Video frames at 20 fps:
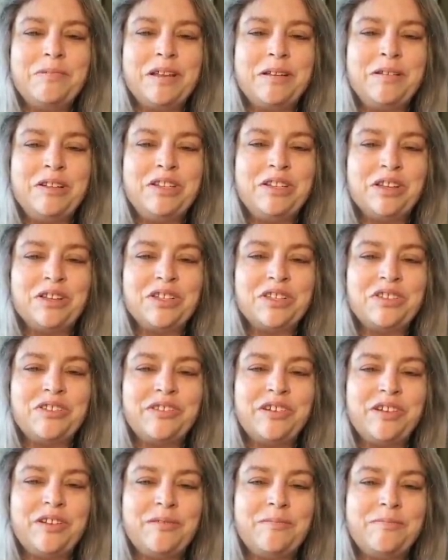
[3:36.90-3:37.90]

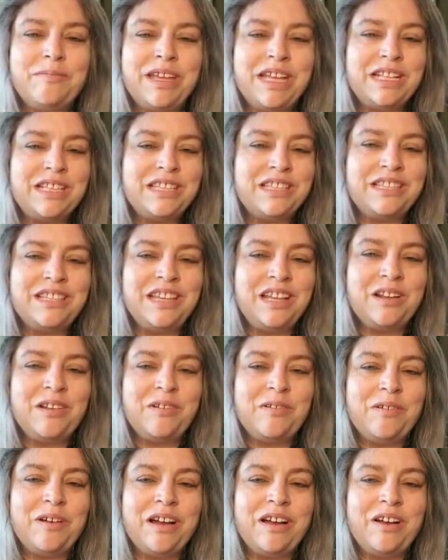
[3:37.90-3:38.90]
industrial meets, you
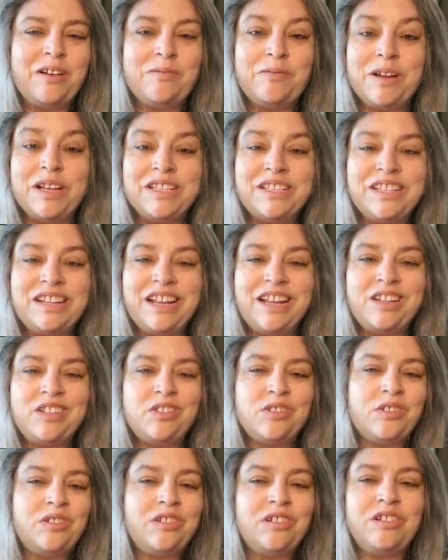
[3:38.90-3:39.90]
know,
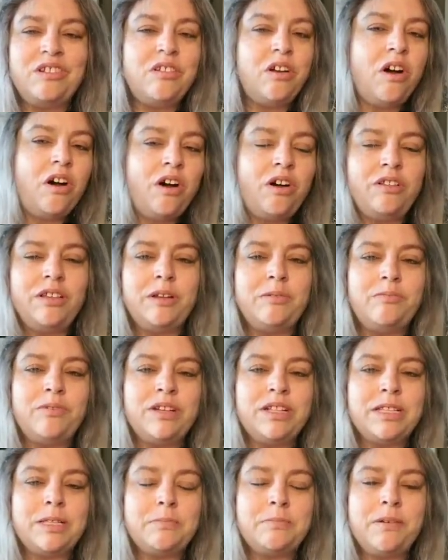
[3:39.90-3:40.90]
residential, all in
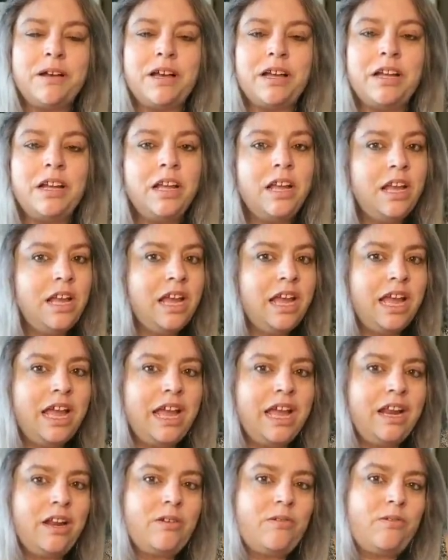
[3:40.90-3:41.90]
one spot.
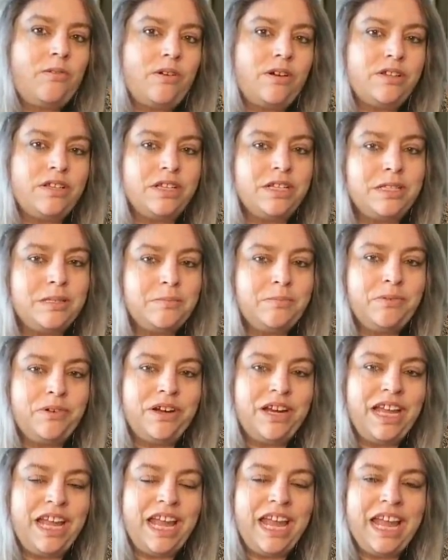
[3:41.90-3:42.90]
And of course, it's
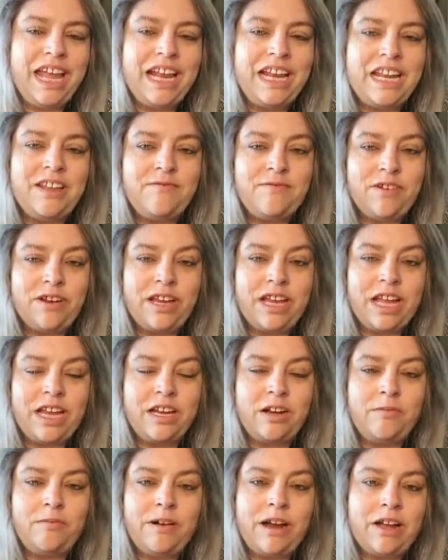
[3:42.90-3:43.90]
pretty handy for
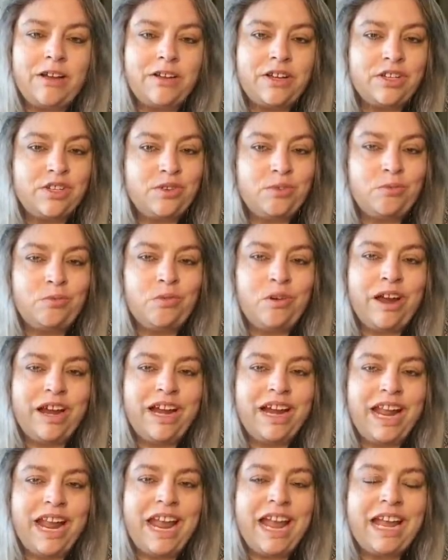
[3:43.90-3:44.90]
getting around because you're
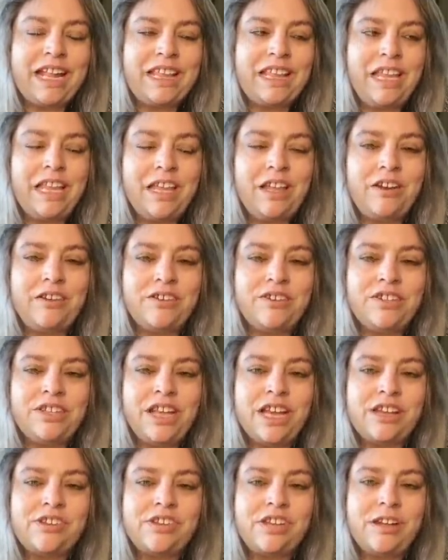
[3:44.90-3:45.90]
right at the
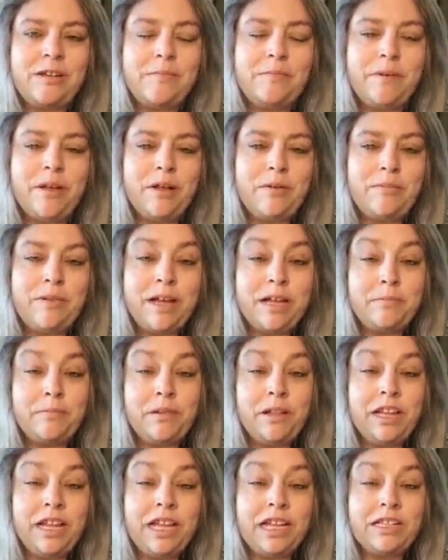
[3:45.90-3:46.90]
intersection of Belmont
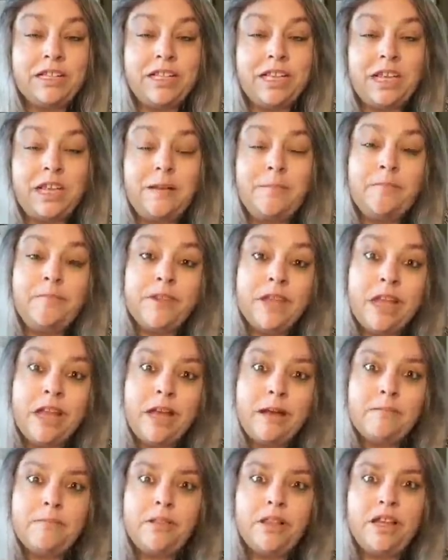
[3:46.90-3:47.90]
and Pulaski.
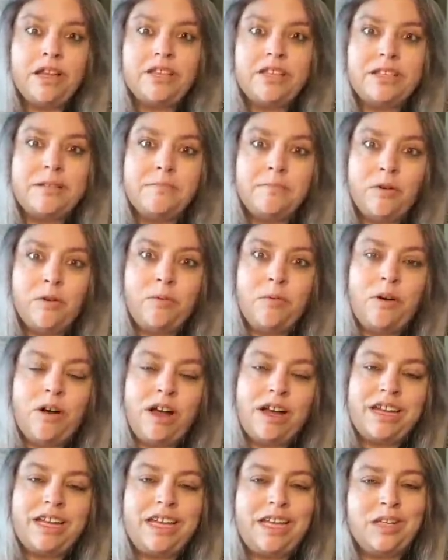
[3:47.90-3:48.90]
Plus,
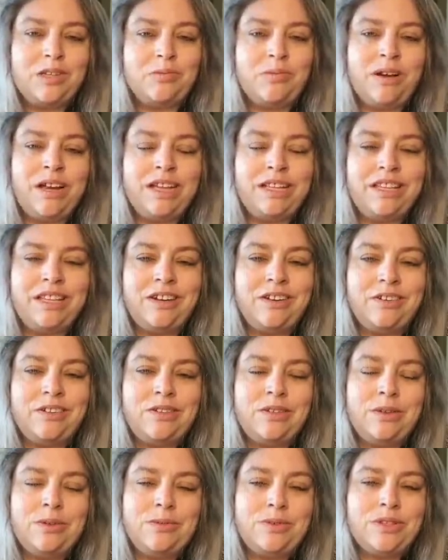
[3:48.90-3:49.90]
Milwaukee is right there
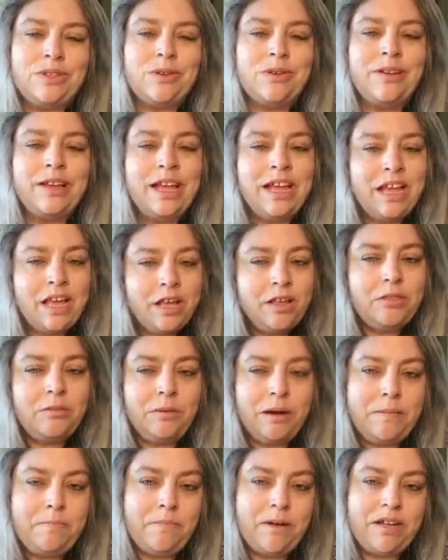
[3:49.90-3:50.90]
too. So
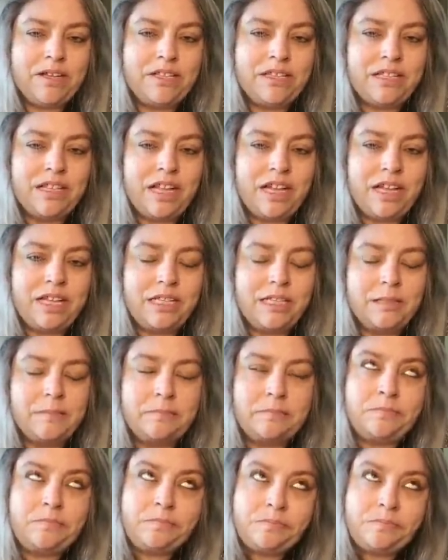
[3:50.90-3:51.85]
3 bus lines,